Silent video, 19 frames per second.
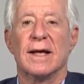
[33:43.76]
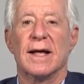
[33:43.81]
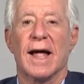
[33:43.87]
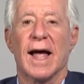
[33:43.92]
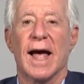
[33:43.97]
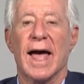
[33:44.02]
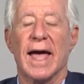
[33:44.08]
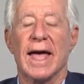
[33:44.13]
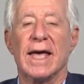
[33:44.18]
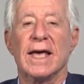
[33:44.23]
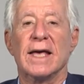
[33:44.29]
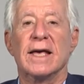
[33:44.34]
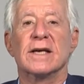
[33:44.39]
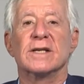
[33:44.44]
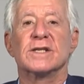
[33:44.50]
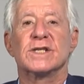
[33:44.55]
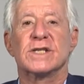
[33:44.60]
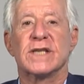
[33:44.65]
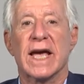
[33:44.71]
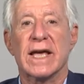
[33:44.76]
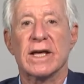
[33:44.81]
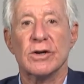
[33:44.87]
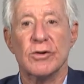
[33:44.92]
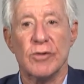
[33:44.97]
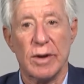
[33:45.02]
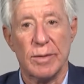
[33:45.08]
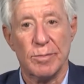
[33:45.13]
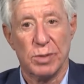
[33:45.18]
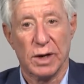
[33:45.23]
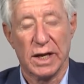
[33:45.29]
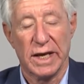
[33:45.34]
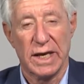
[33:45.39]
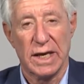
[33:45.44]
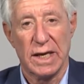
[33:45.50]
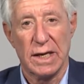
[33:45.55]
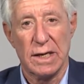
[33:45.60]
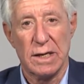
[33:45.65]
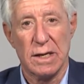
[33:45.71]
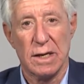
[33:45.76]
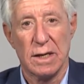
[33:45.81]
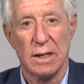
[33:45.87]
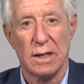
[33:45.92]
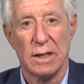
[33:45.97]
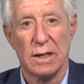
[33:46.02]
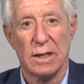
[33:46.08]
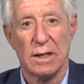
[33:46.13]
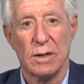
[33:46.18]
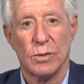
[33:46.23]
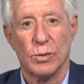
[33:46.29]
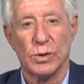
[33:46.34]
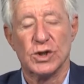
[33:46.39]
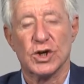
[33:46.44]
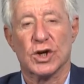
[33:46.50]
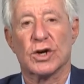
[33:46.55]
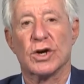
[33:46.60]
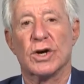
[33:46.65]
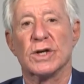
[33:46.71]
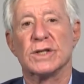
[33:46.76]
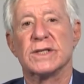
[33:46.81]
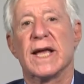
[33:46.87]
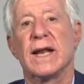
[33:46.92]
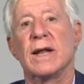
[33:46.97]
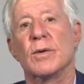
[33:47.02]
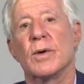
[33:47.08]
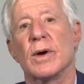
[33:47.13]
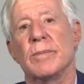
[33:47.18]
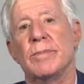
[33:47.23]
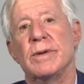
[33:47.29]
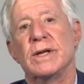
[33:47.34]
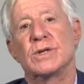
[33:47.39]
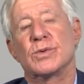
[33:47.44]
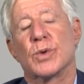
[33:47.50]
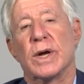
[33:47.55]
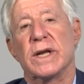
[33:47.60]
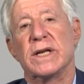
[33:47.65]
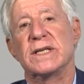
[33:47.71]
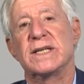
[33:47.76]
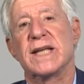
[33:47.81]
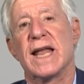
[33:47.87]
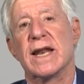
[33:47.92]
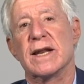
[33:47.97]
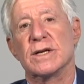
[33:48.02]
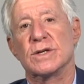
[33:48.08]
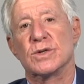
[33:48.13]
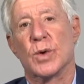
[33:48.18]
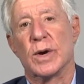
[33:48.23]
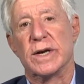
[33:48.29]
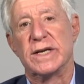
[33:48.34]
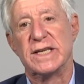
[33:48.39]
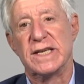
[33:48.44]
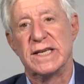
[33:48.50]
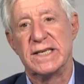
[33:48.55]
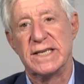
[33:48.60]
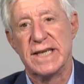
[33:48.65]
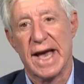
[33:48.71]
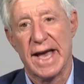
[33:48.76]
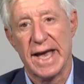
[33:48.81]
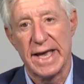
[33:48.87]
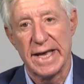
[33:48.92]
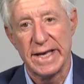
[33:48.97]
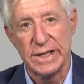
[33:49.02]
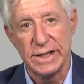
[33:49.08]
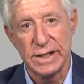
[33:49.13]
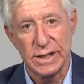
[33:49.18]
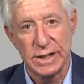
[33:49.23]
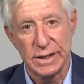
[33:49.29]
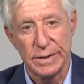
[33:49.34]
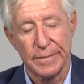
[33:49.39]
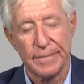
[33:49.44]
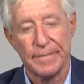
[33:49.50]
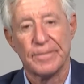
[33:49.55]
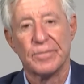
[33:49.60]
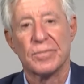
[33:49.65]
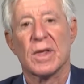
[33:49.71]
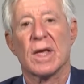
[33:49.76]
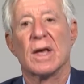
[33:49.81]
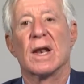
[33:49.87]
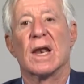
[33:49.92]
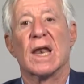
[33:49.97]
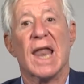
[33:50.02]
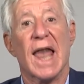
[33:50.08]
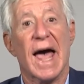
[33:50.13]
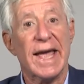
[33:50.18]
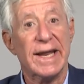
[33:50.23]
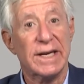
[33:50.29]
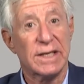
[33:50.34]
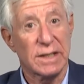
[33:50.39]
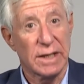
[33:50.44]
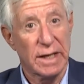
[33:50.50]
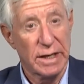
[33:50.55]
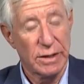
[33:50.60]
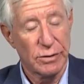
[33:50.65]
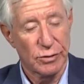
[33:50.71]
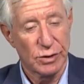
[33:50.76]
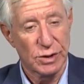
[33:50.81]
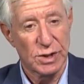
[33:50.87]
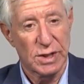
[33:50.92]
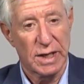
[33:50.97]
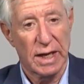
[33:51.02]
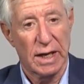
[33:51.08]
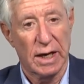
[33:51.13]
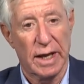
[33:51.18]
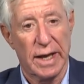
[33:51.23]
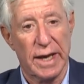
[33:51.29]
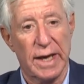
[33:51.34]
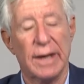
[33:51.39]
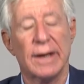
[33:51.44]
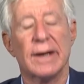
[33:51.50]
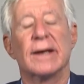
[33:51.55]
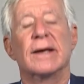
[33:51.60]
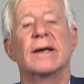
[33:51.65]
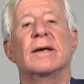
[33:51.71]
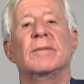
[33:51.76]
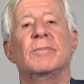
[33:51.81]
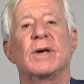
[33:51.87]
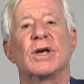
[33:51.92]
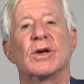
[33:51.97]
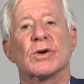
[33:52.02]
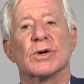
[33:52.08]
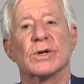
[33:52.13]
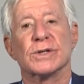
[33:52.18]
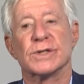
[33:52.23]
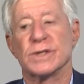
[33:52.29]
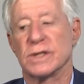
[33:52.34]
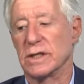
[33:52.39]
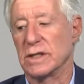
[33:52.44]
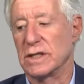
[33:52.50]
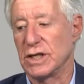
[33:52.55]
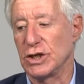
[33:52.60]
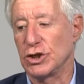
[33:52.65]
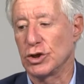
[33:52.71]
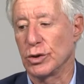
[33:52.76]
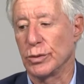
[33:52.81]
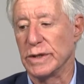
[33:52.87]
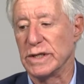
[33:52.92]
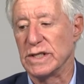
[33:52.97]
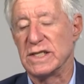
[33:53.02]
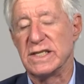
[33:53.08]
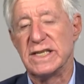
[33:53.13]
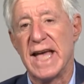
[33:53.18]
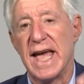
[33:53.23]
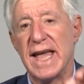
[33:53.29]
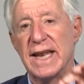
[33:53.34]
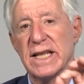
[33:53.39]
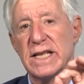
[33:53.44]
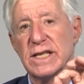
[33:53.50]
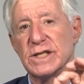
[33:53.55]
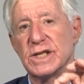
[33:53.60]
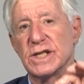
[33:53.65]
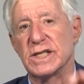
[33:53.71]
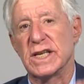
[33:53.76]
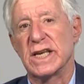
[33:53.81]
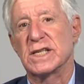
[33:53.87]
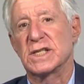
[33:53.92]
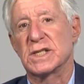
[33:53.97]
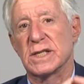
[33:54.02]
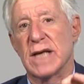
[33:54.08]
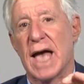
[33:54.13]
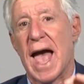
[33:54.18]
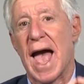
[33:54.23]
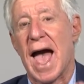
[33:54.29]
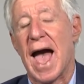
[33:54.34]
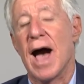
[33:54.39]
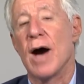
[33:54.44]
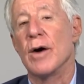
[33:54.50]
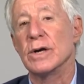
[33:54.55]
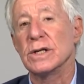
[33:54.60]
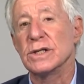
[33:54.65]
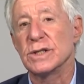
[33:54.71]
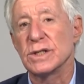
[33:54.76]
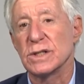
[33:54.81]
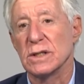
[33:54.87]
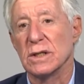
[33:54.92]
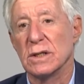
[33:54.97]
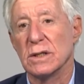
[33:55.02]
a secondary bleed, which occurs anywhere between 10 and 20 days. Late, interestingly, because the tissue is dead in 6 hours,